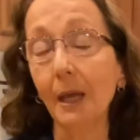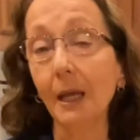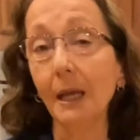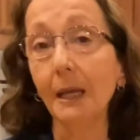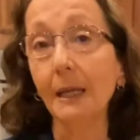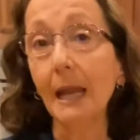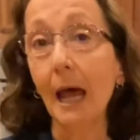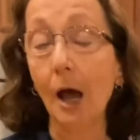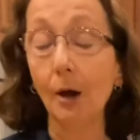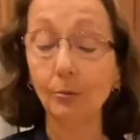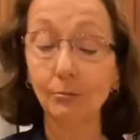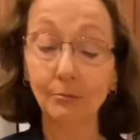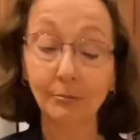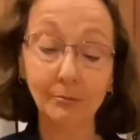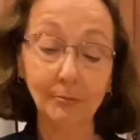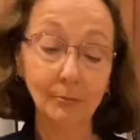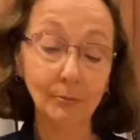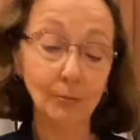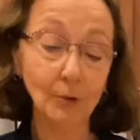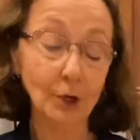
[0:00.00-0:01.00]
Now,
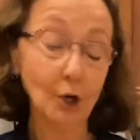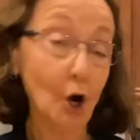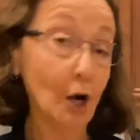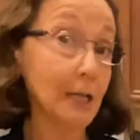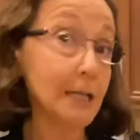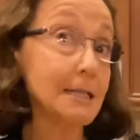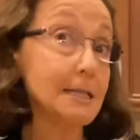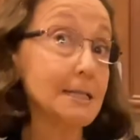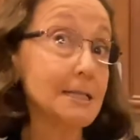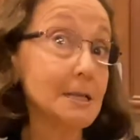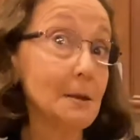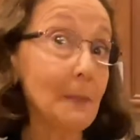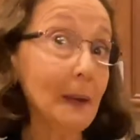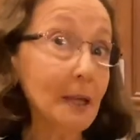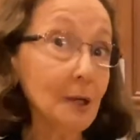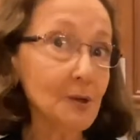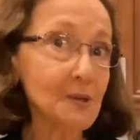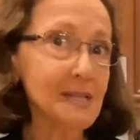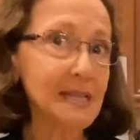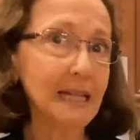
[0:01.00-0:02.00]
regarding the
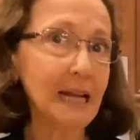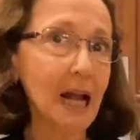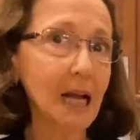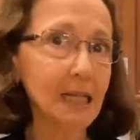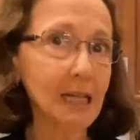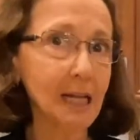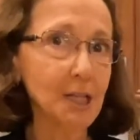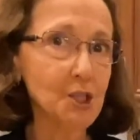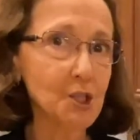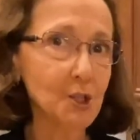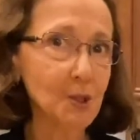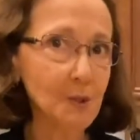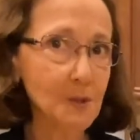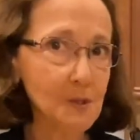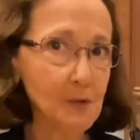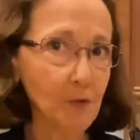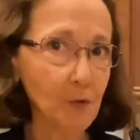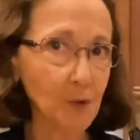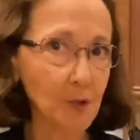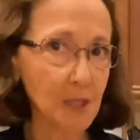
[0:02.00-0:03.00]
tomatoes that I like to use
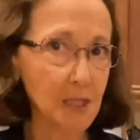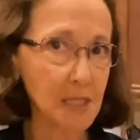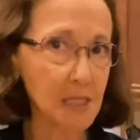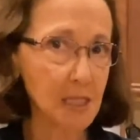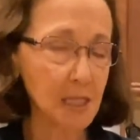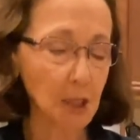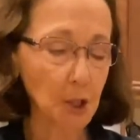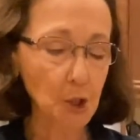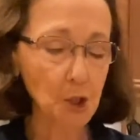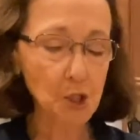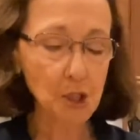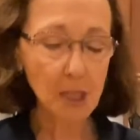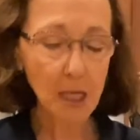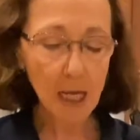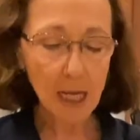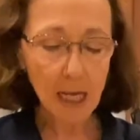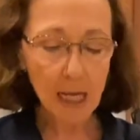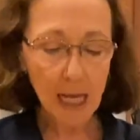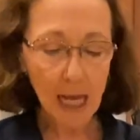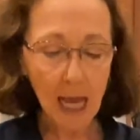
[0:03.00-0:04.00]
for this dish,
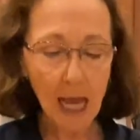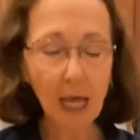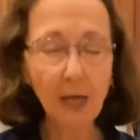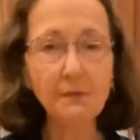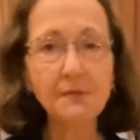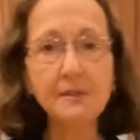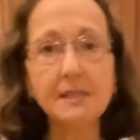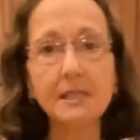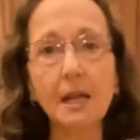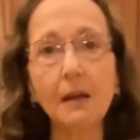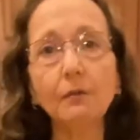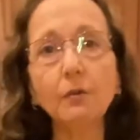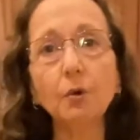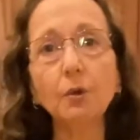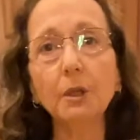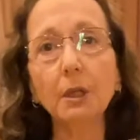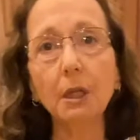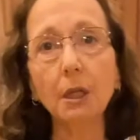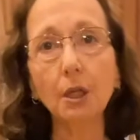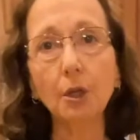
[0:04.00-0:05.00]
I have several
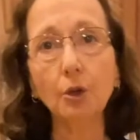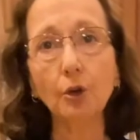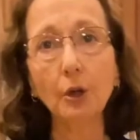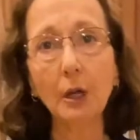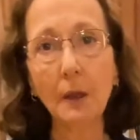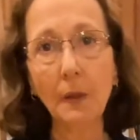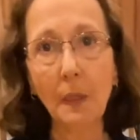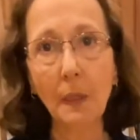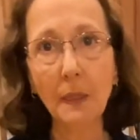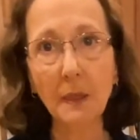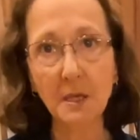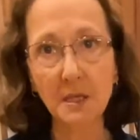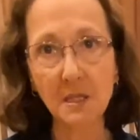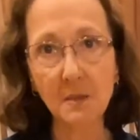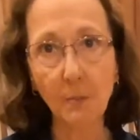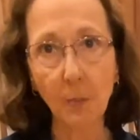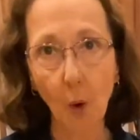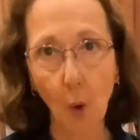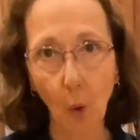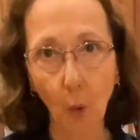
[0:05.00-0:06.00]
here in this
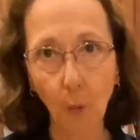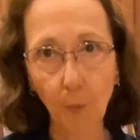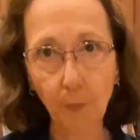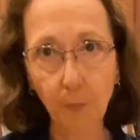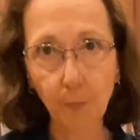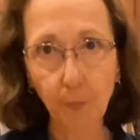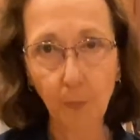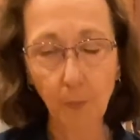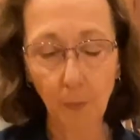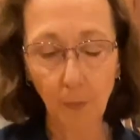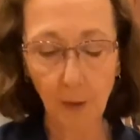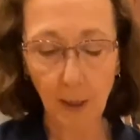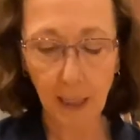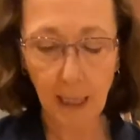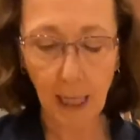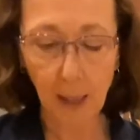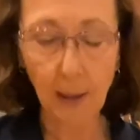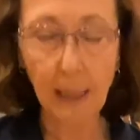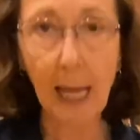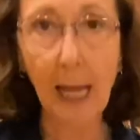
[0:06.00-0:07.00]
bowl that
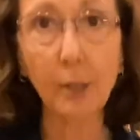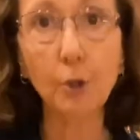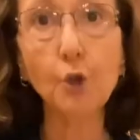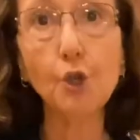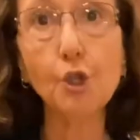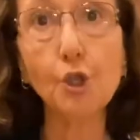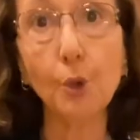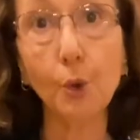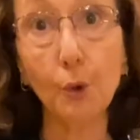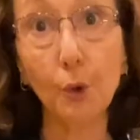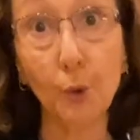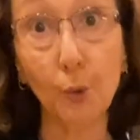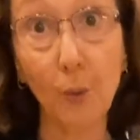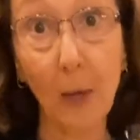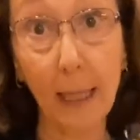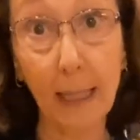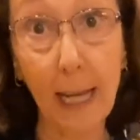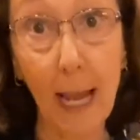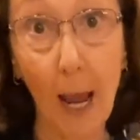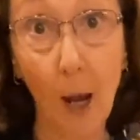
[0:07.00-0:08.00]
I like to show you
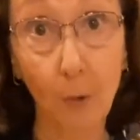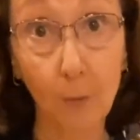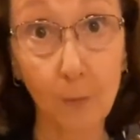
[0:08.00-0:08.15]
right now.